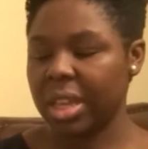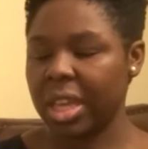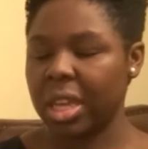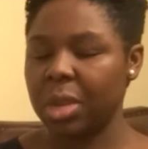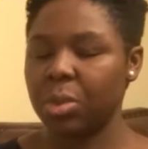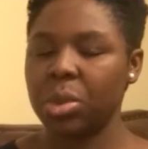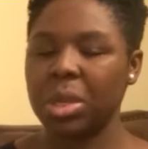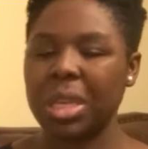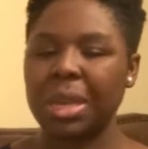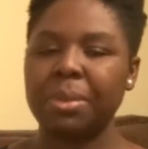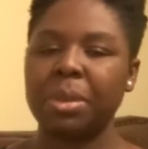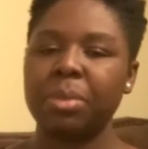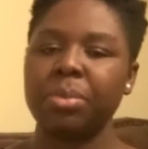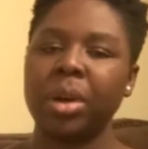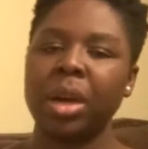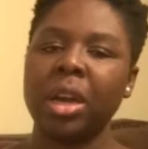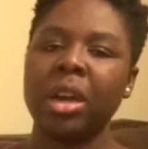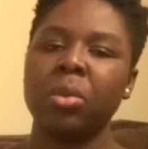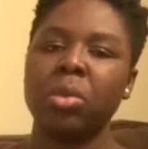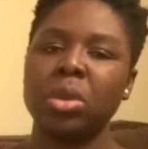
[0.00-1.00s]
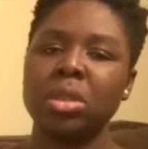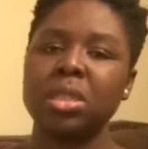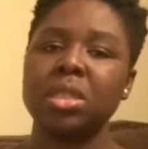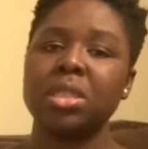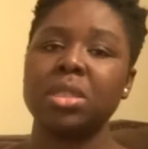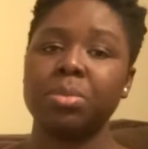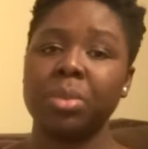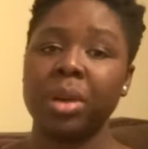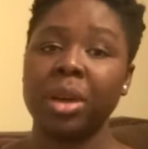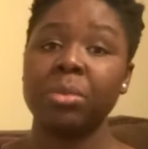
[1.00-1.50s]
And it will keep the buyer wanting
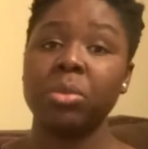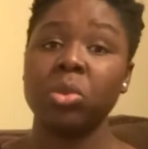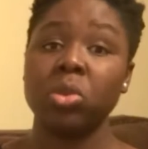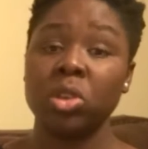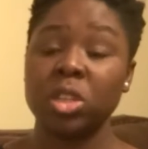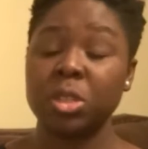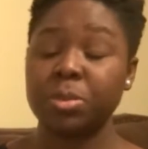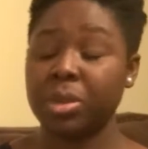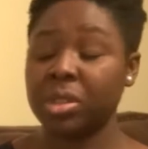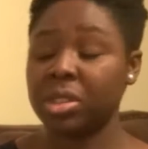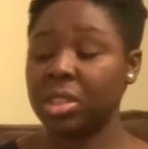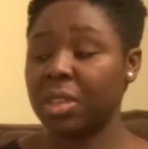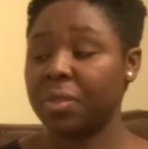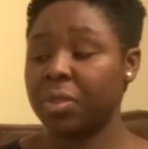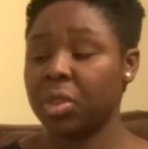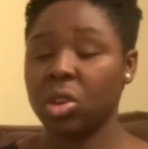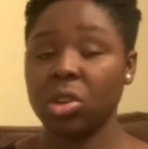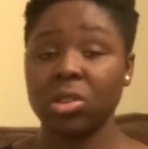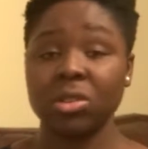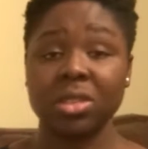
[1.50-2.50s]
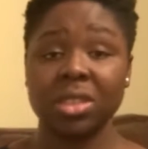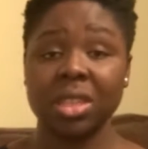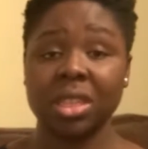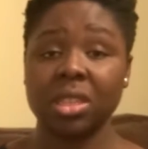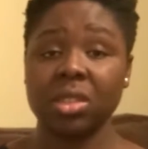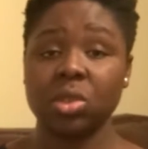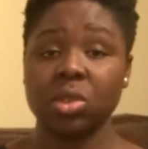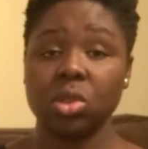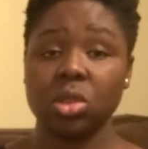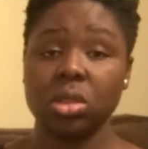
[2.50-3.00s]
to buy more, especially if the
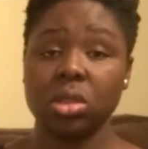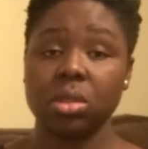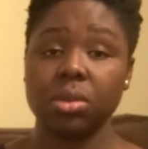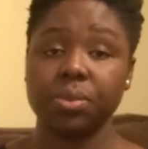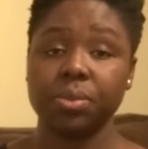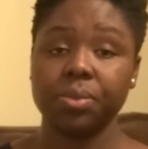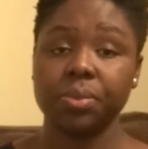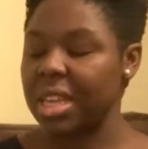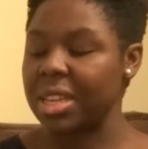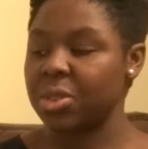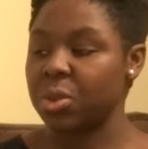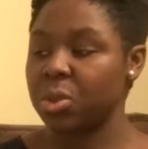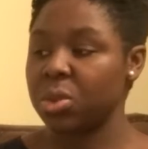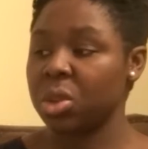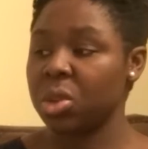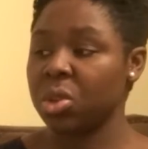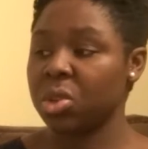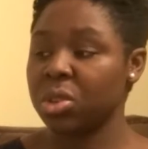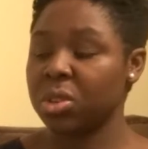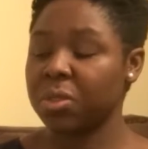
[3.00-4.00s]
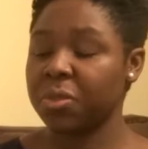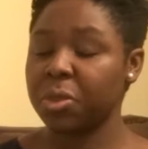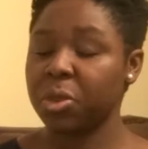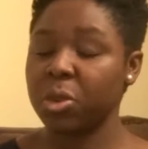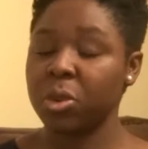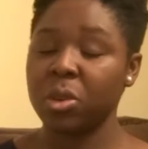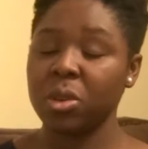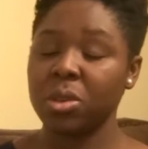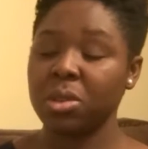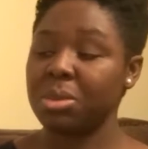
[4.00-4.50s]
content is good. It's also good
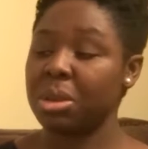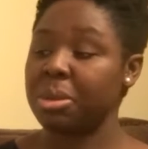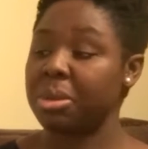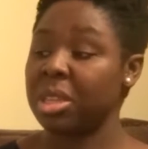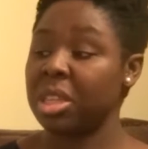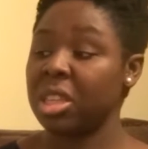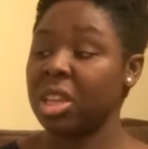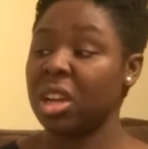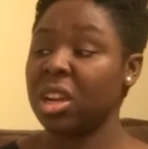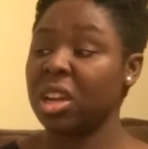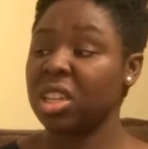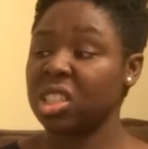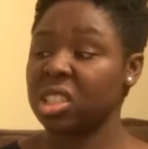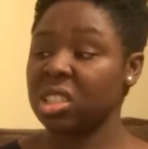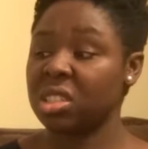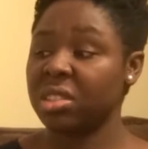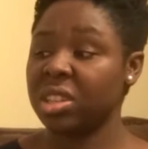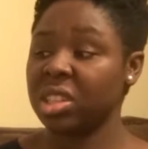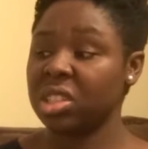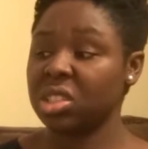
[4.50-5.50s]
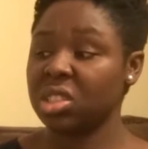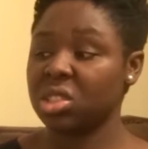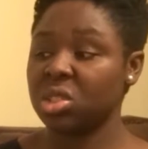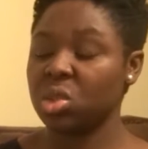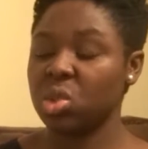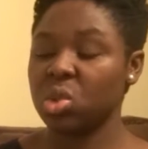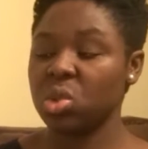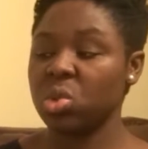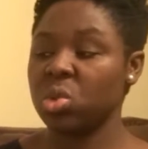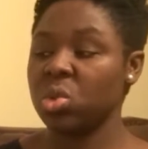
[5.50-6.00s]
for maybe the younger generation
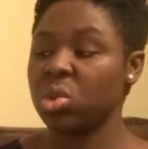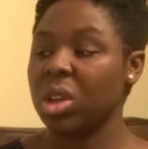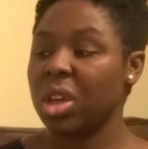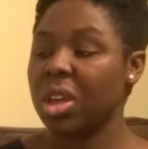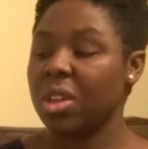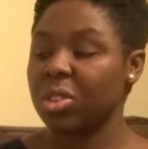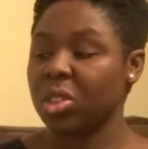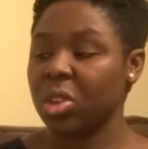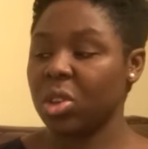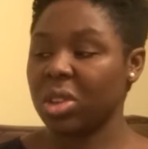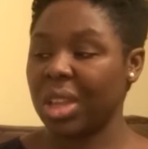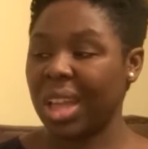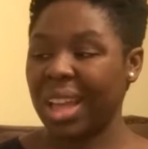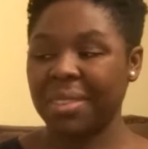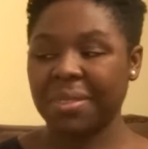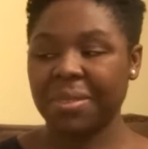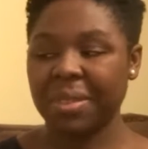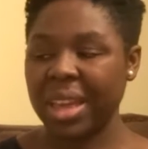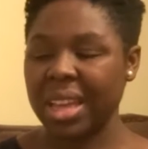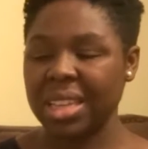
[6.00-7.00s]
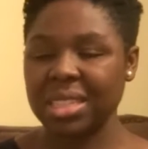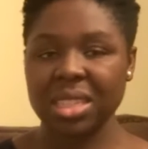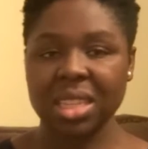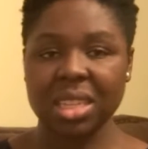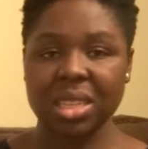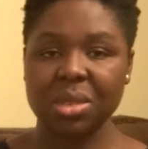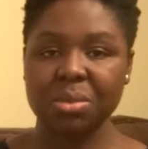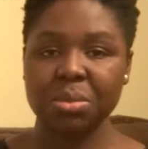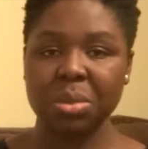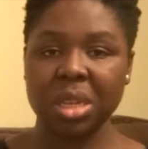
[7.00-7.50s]
who don't have
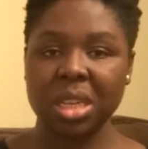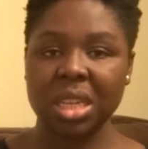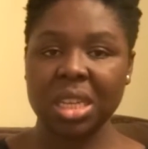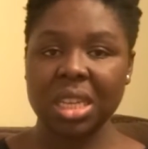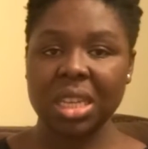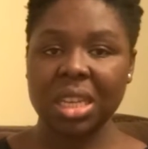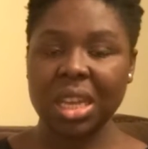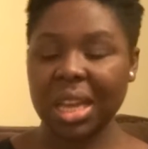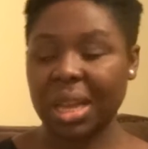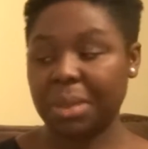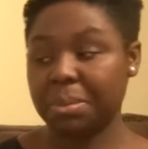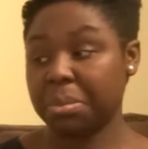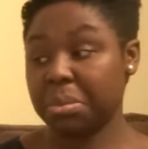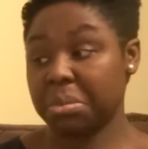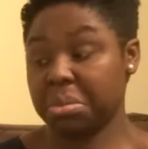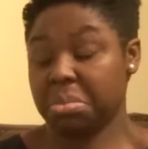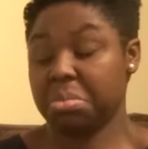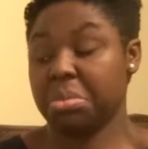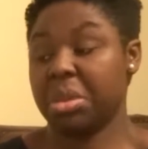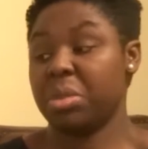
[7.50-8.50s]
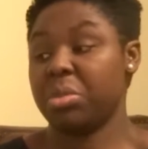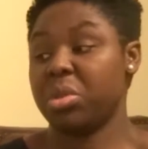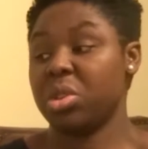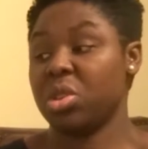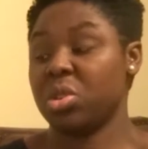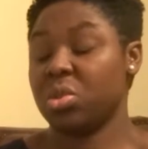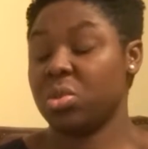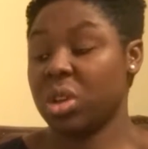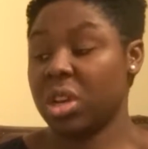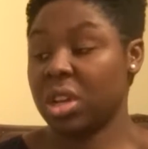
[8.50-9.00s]
excess money and
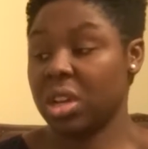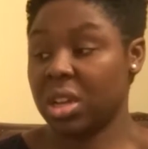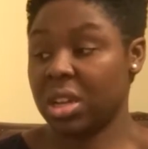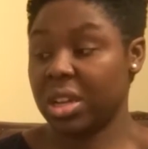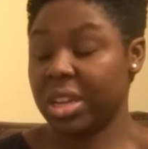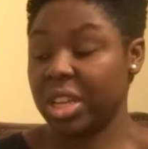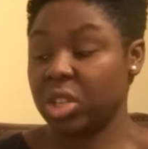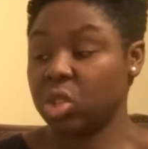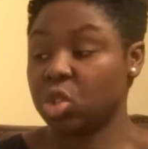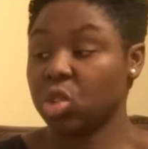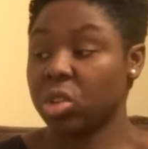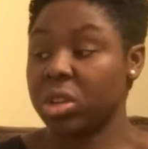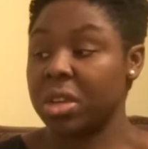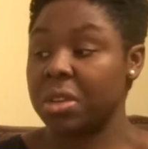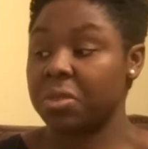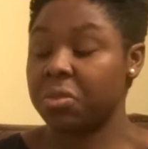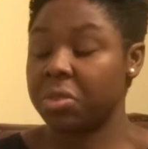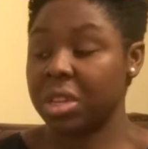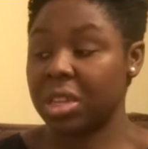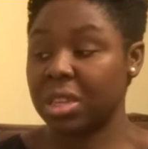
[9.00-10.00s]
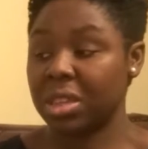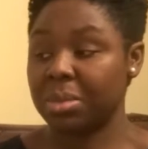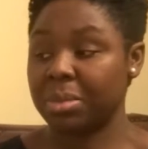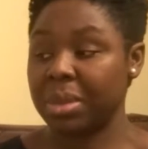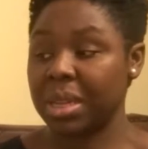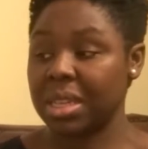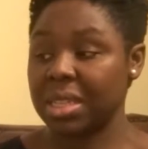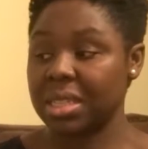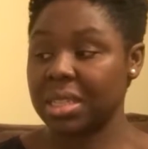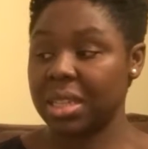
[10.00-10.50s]
maybe enjoy reading the
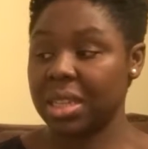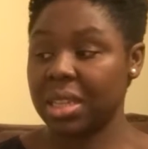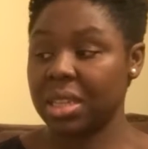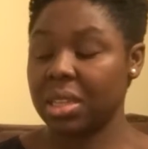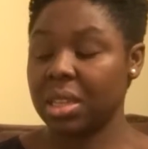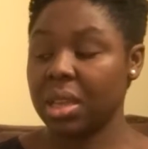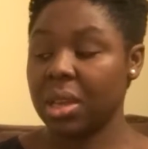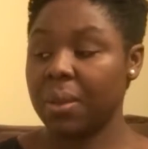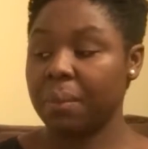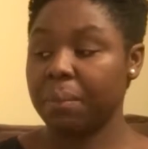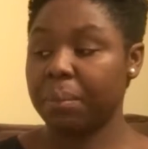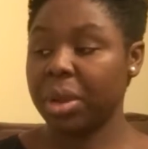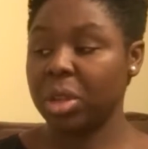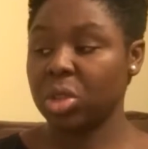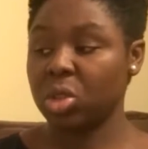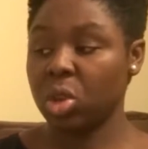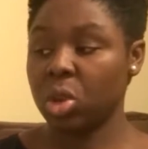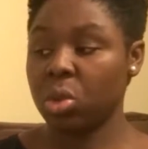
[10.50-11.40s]
magazine but